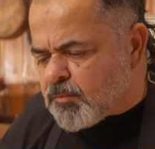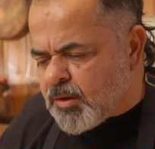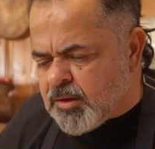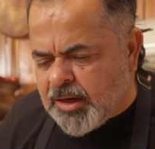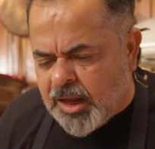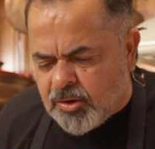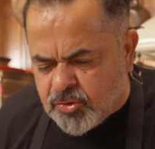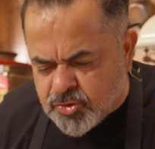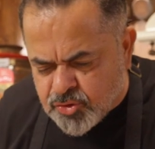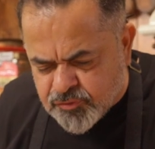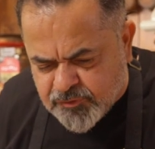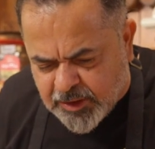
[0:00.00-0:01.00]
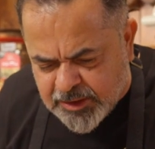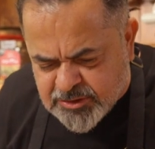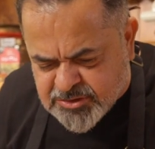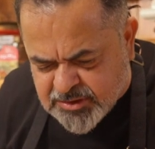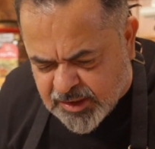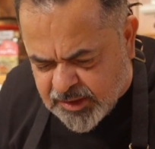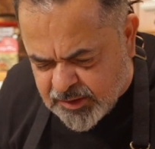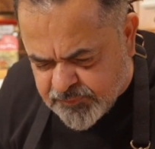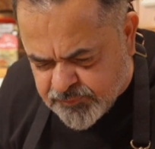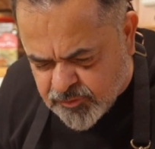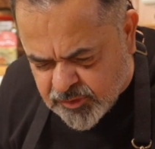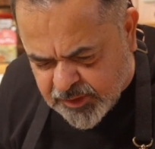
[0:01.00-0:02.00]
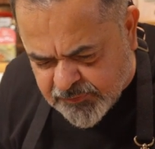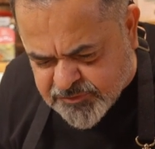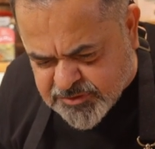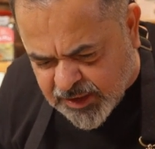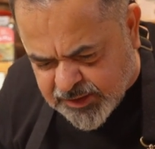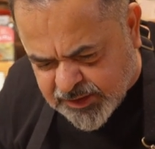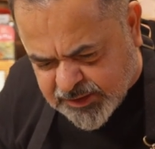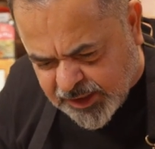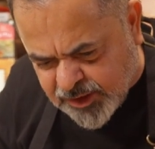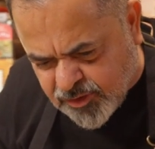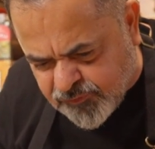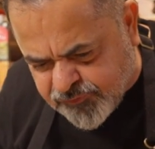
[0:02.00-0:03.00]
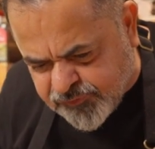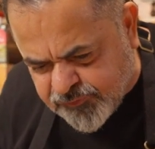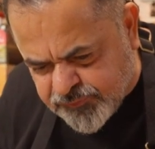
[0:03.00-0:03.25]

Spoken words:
Now you can see they've started kind of